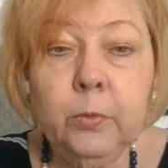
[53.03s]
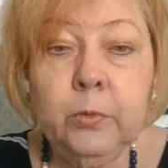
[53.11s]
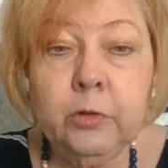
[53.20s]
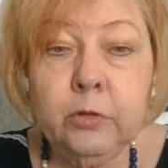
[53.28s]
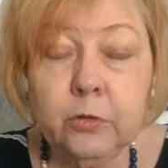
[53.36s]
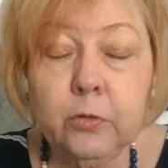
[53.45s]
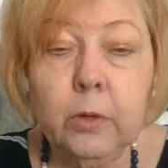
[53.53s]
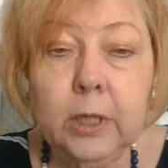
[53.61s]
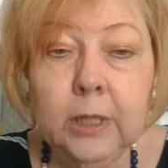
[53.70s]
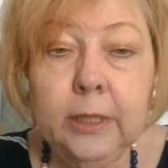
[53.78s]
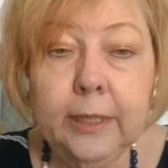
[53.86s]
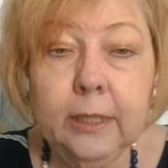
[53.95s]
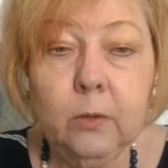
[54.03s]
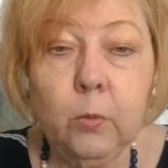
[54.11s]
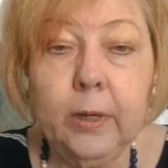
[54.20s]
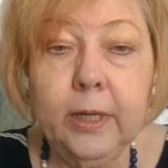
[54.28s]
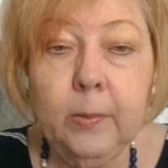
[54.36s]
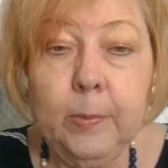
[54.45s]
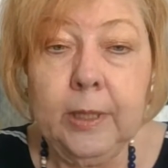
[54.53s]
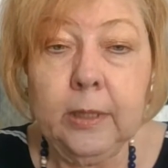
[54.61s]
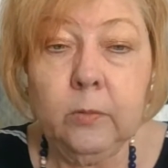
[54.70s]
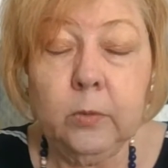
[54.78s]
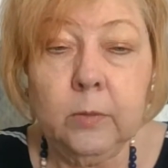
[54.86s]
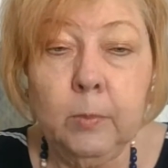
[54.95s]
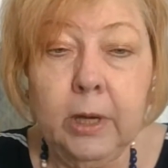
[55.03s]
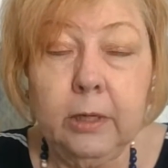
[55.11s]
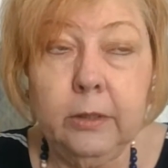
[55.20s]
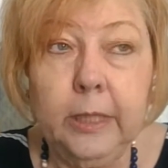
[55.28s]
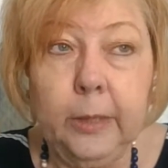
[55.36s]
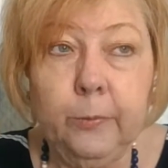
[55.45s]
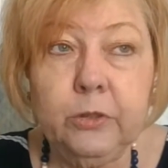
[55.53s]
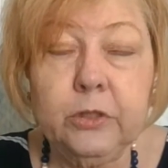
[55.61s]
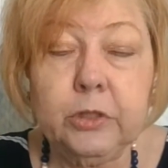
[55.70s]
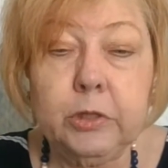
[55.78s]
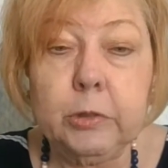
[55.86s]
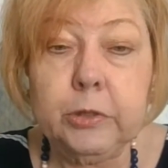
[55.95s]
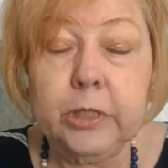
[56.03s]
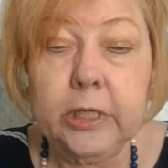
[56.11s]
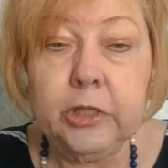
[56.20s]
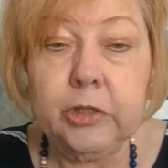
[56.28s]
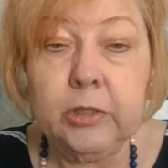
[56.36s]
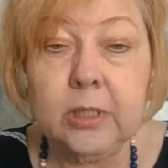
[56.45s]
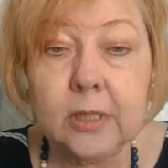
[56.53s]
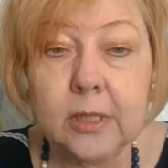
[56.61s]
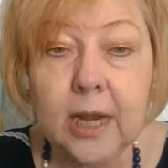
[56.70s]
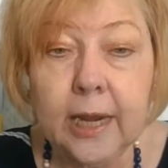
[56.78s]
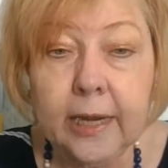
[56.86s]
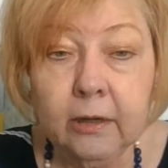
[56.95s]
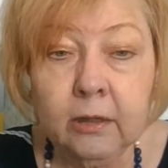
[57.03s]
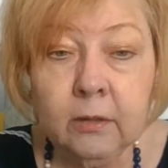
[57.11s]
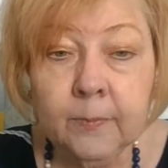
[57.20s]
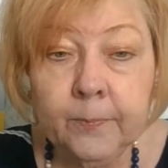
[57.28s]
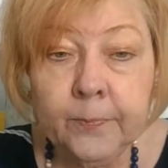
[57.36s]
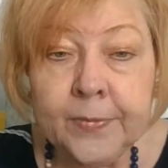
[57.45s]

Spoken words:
struggling quite a bit with modern language association style.